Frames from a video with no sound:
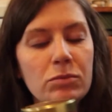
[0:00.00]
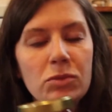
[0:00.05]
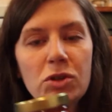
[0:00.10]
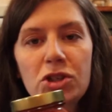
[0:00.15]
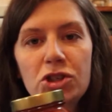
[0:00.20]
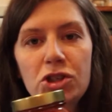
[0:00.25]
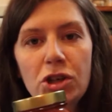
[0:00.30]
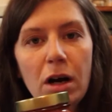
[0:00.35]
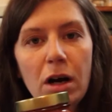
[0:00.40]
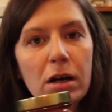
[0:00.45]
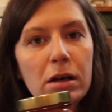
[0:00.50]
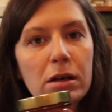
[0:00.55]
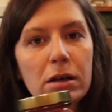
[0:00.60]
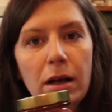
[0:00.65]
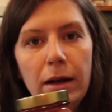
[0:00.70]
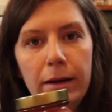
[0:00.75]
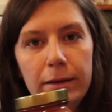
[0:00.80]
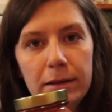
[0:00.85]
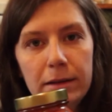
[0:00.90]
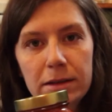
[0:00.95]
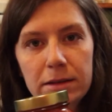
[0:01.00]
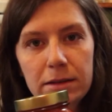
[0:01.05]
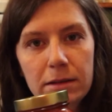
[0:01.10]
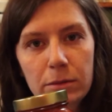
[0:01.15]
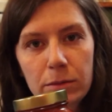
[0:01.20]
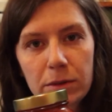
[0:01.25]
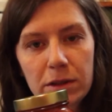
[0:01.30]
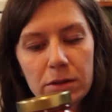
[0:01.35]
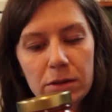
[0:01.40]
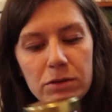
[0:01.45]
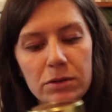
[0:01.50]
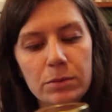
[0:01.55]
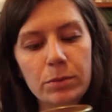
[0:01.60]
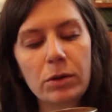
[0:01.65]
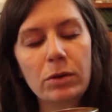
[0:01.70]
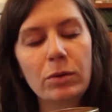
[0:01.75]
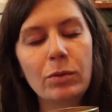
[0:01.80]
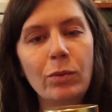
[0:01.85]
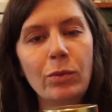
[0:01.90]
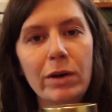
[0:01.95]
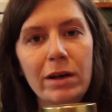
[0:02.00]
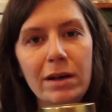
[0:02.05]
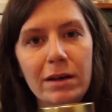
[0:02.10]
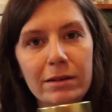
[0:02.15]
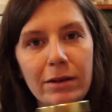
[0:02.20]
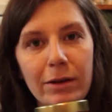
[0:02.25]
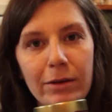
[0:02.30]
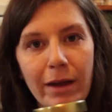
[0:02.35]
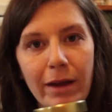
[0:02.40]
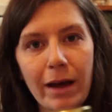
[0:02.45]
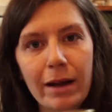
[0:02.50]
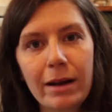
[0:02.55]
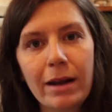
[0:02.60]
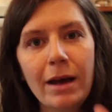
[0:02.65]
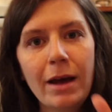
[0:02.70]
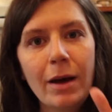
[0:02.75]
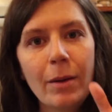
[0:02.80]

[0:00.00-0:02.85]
The jar, endlessly reusable. We all know that.